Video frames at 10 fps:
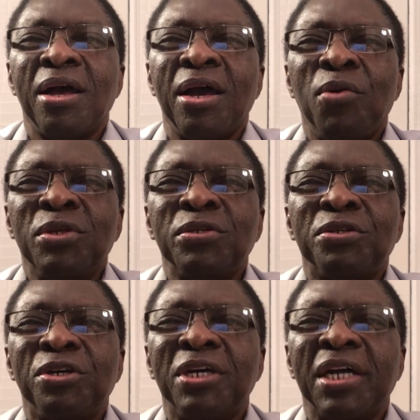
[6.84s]
I want to
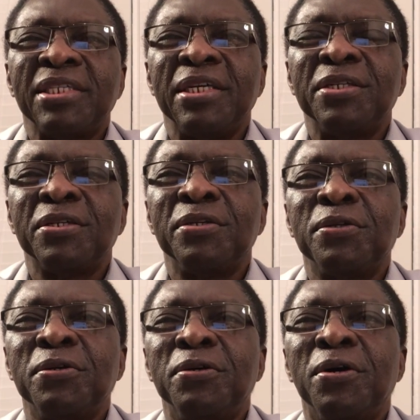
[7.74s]
draw your attention
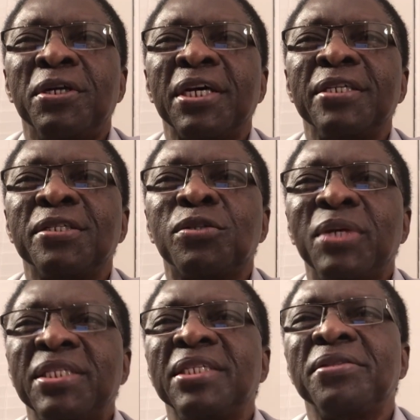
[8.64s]
to HNRS
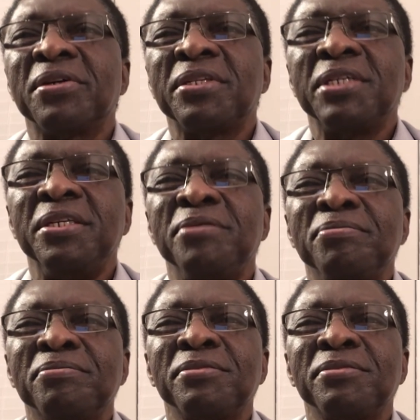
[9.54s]
2013,